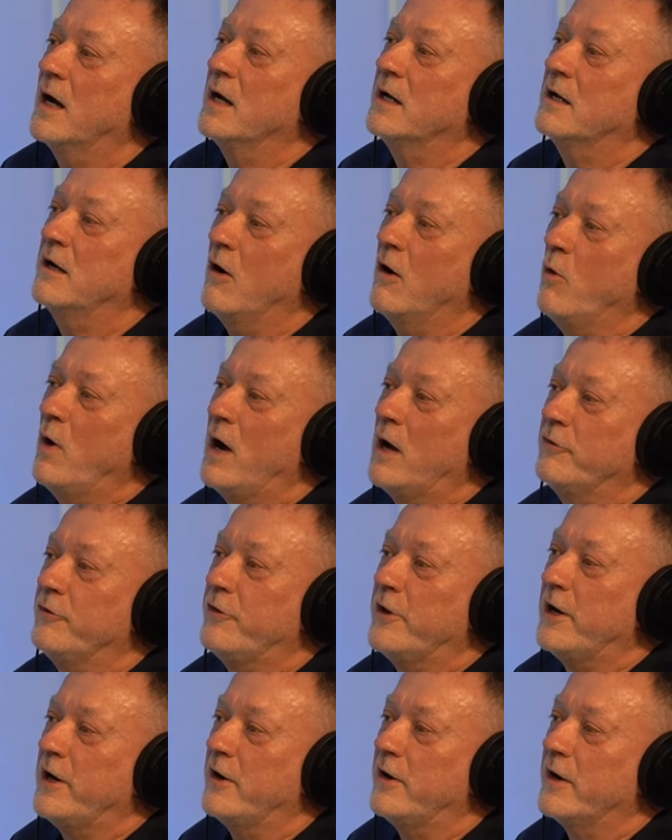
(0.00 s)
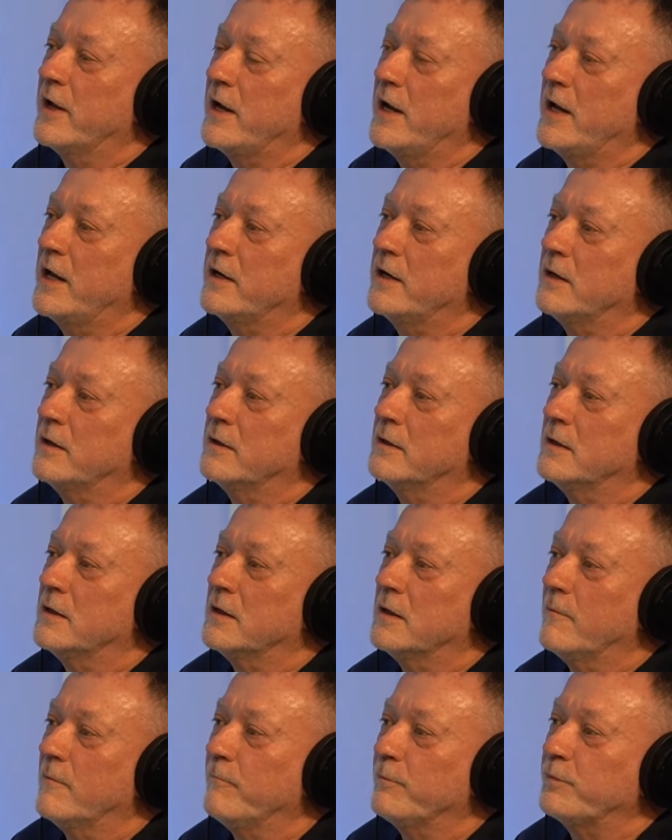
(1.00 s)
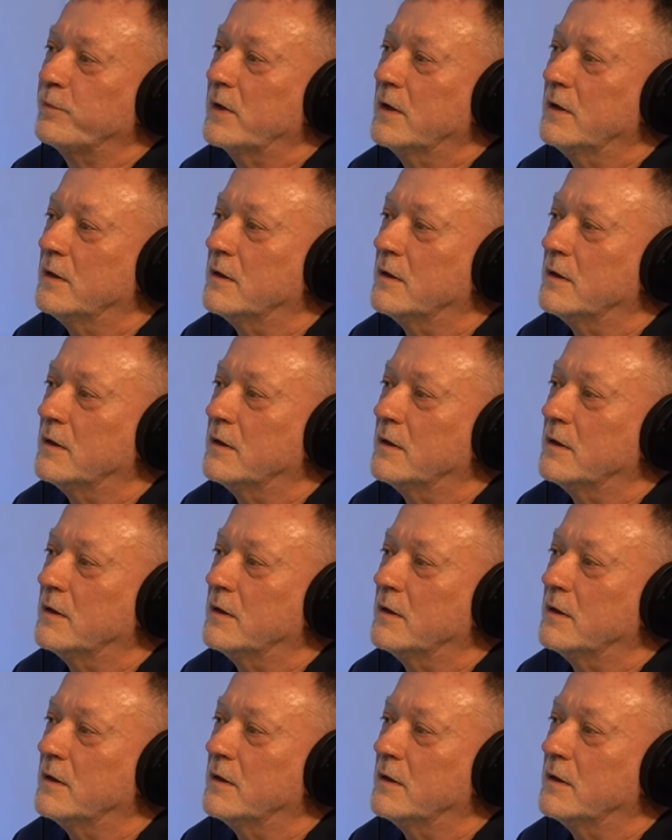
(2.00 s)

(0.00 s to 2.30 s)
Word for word: I go out there and I had a um